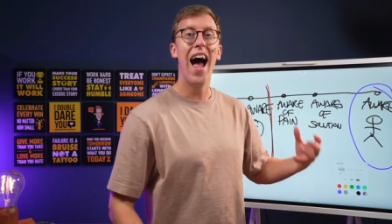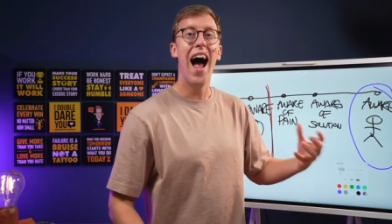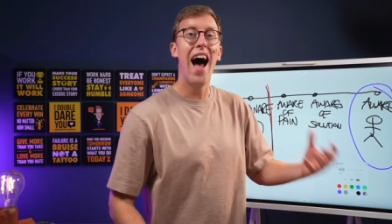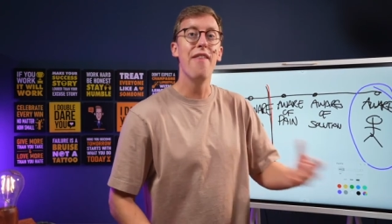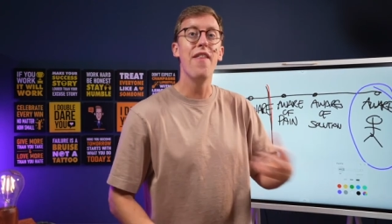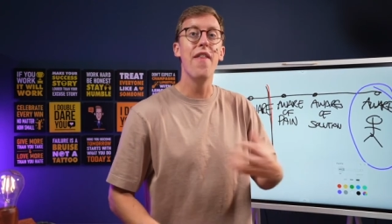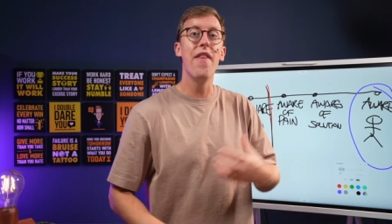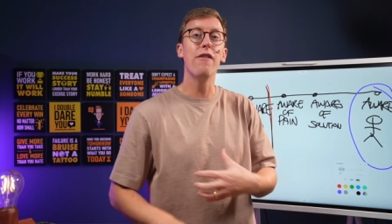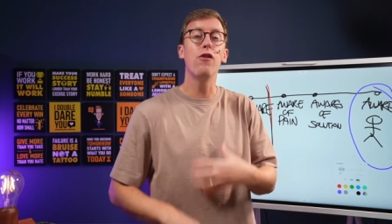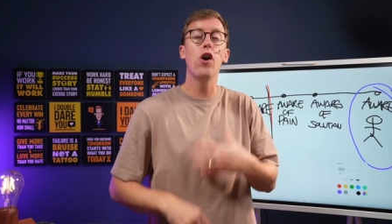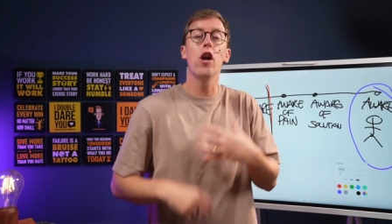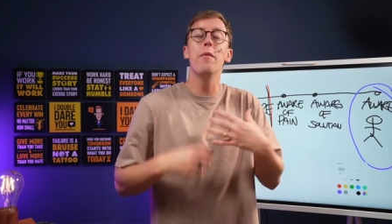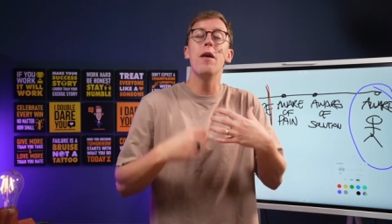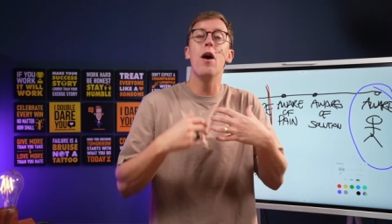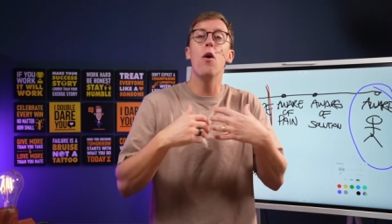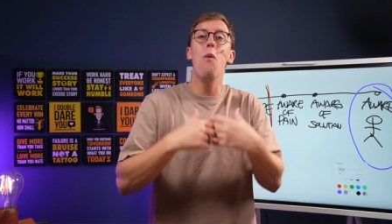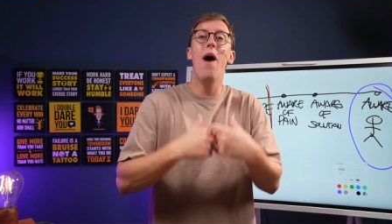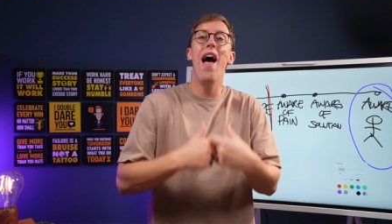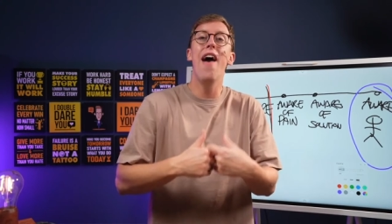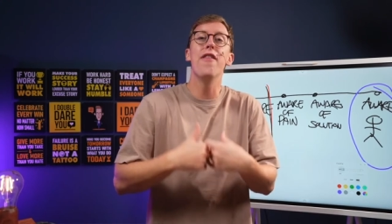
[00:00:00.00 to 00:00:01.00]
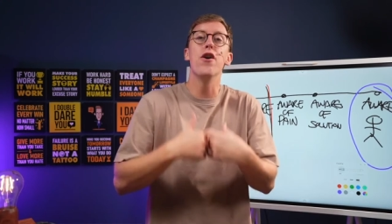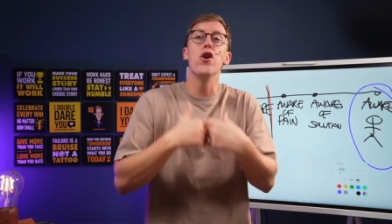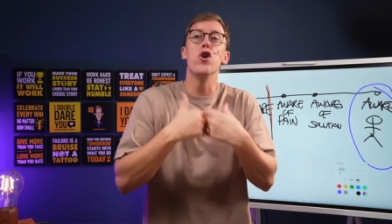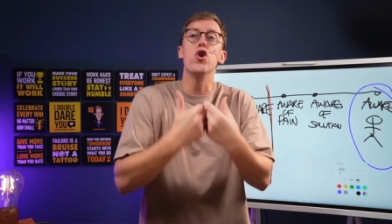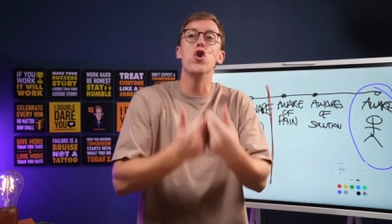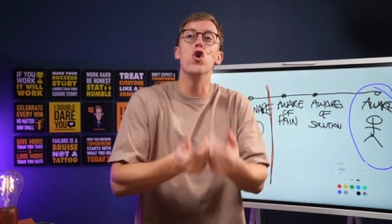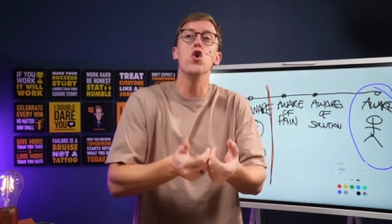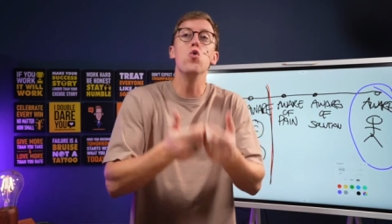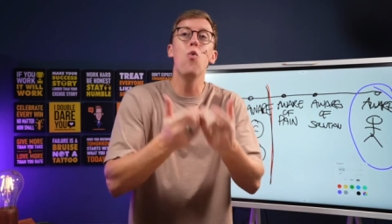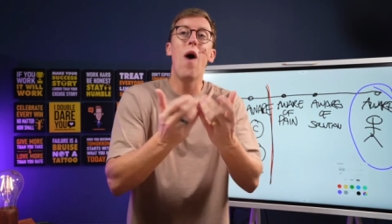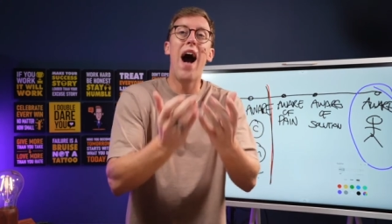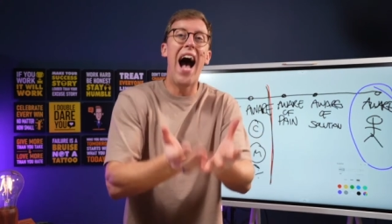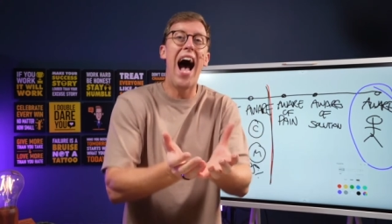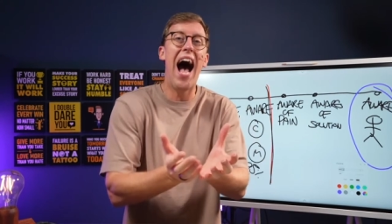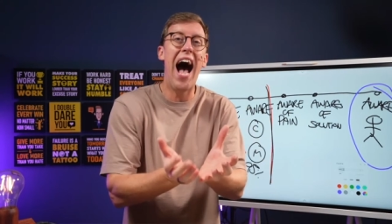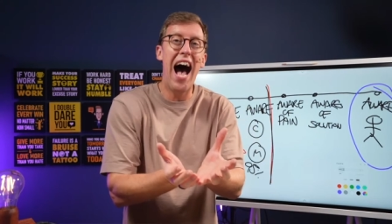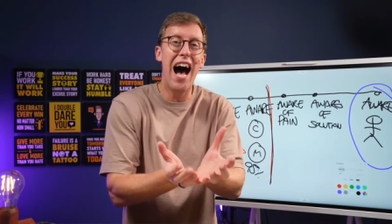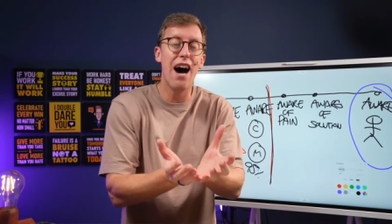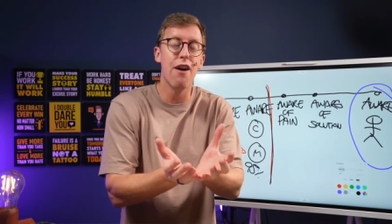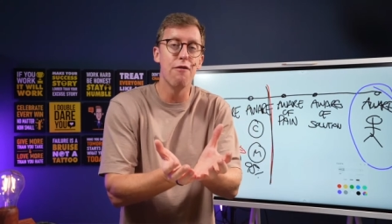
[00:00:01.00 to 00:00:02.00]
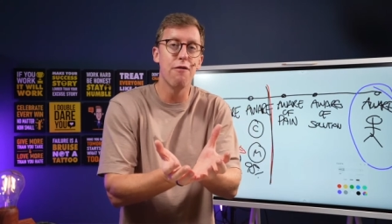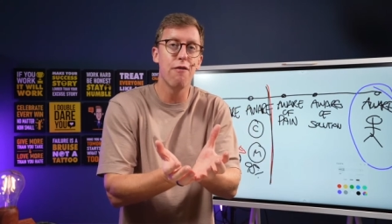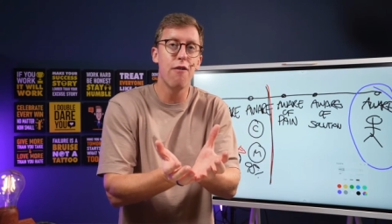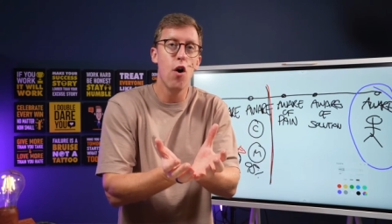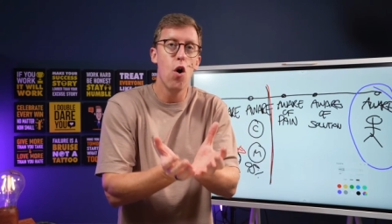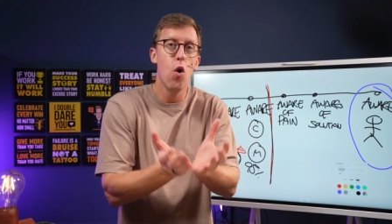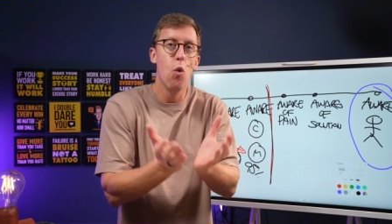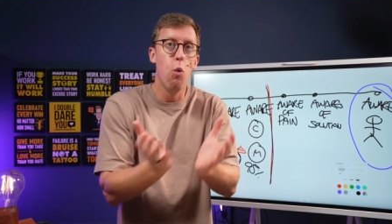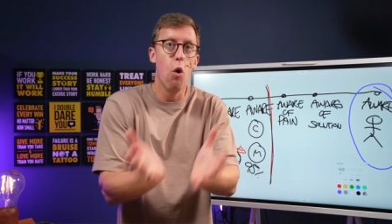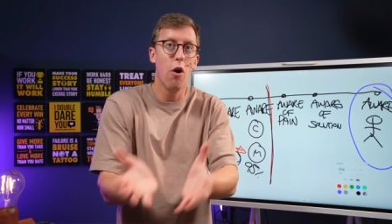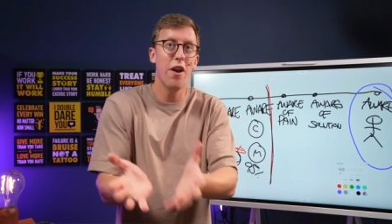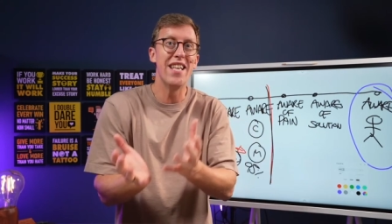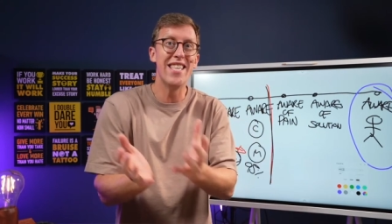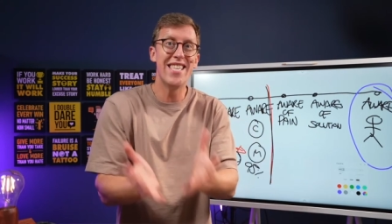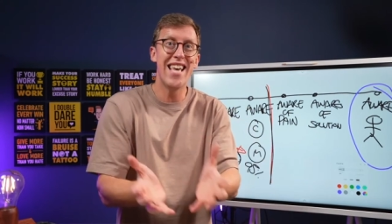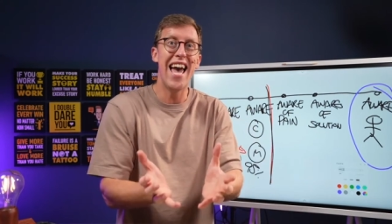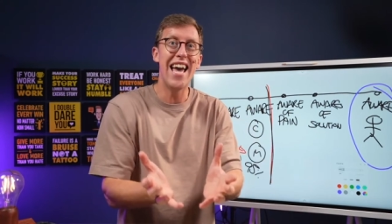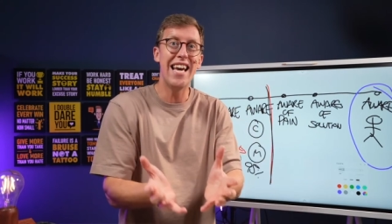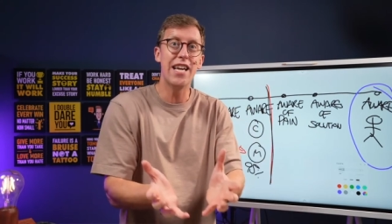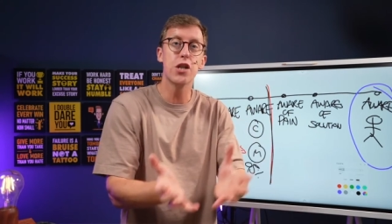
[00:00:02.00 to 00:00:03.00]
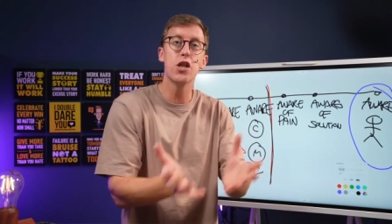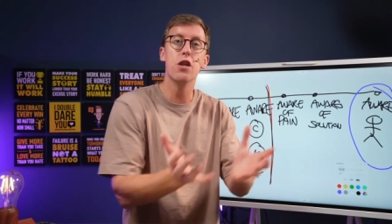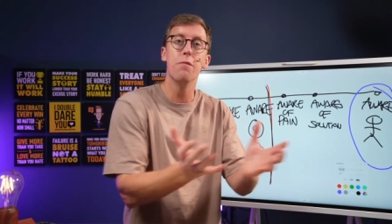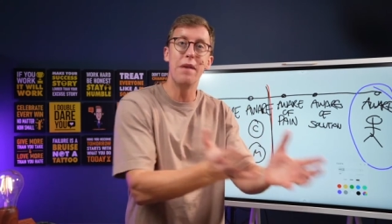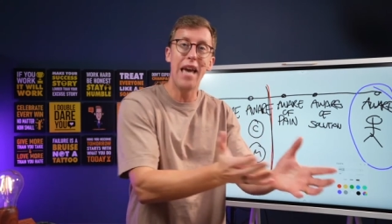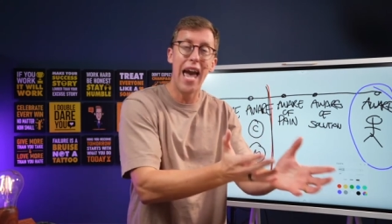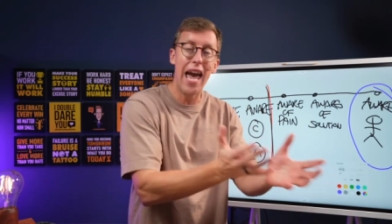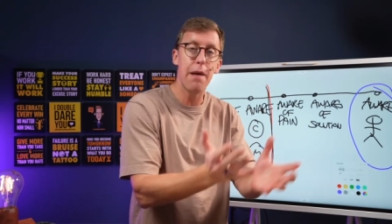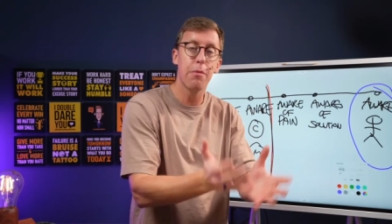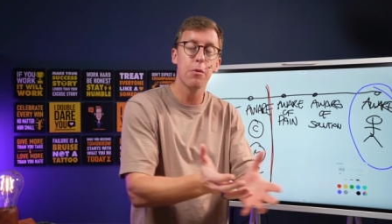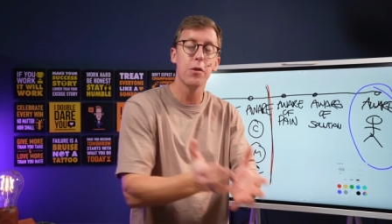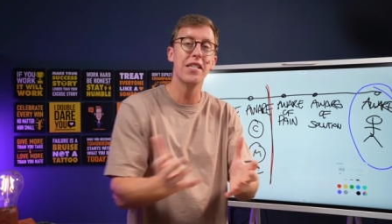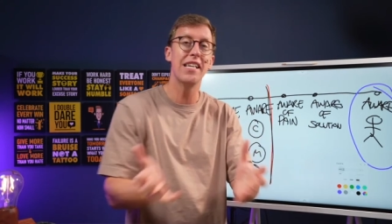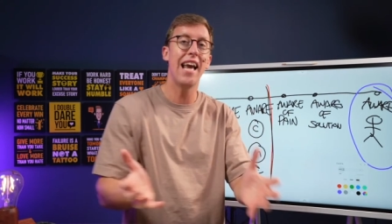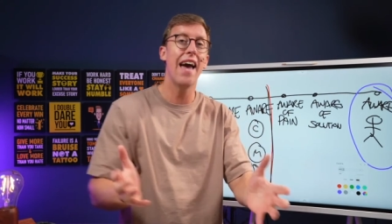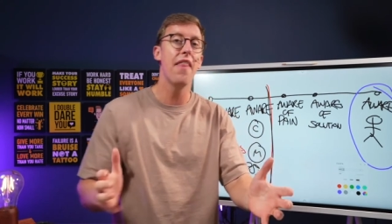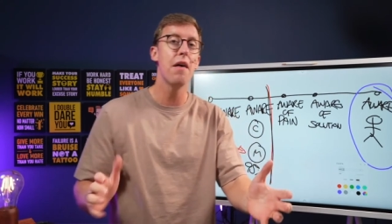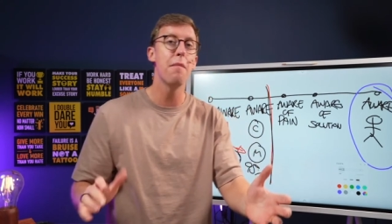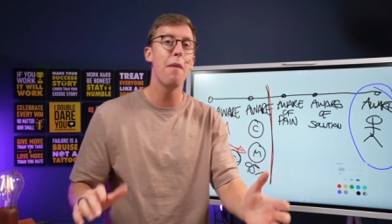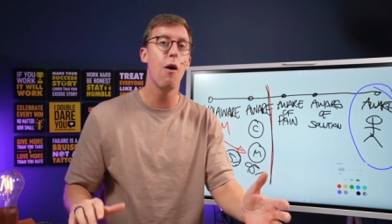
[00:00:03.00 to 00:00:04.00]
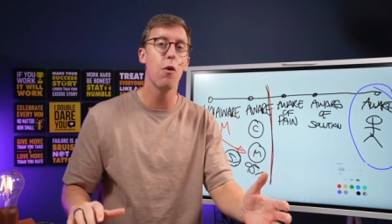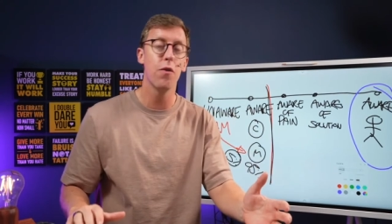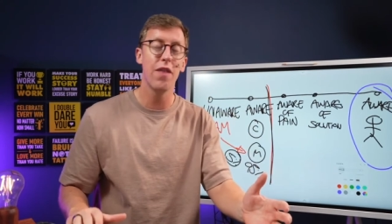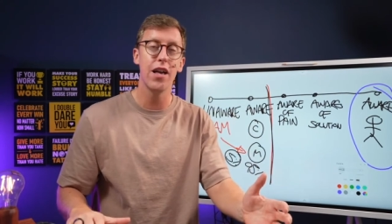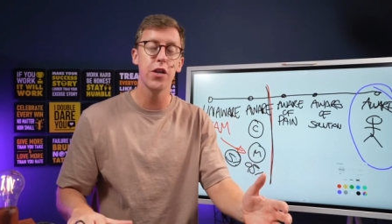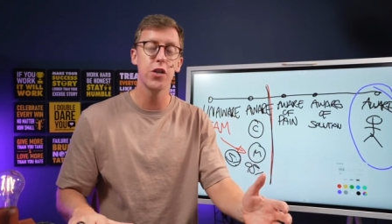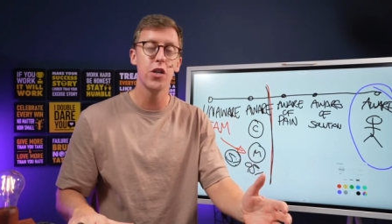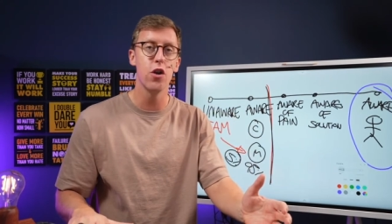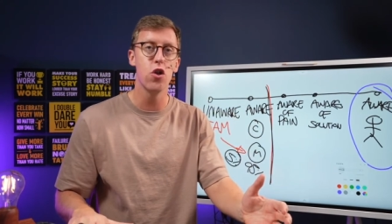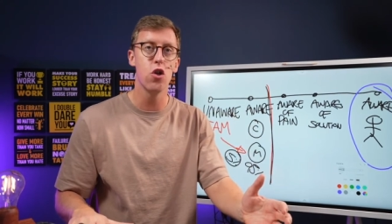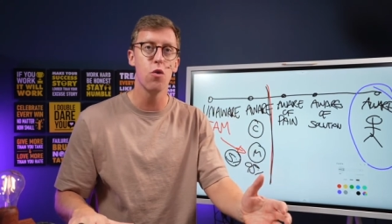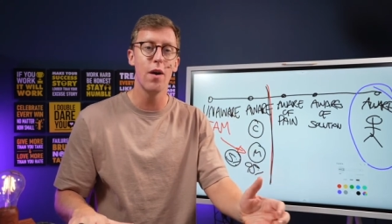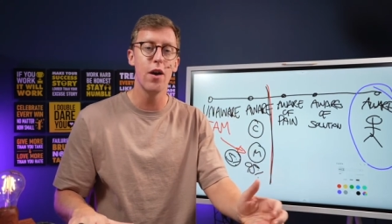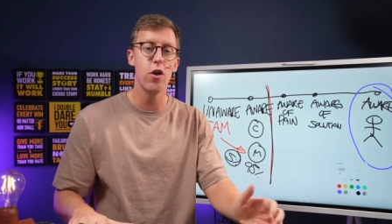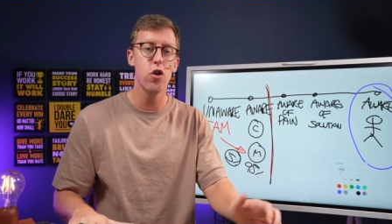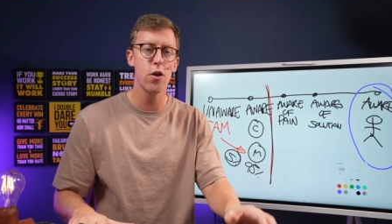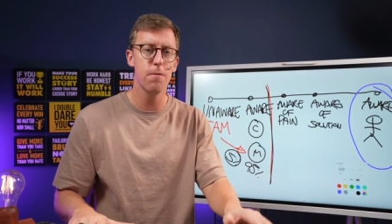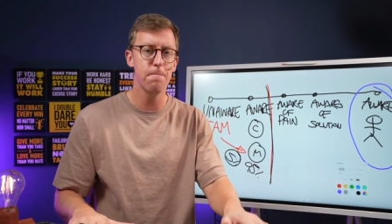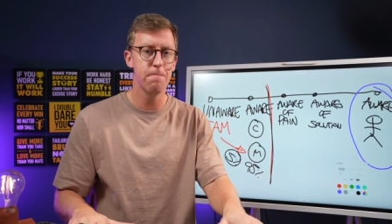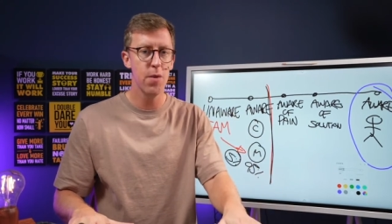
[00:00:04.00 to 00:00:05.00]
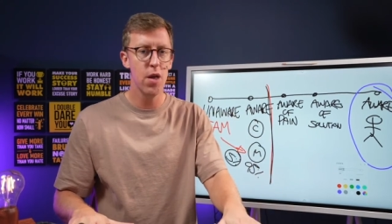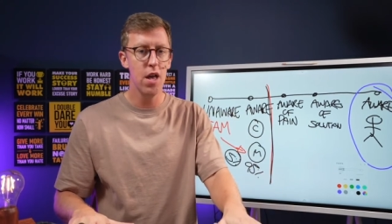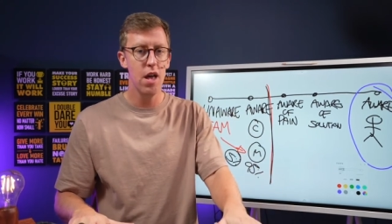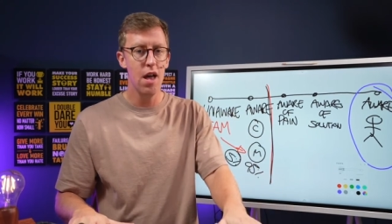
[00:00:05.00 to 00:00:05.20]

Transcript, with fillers: and then they've got to be aware that you have what it takes to be able to get them out of that situation.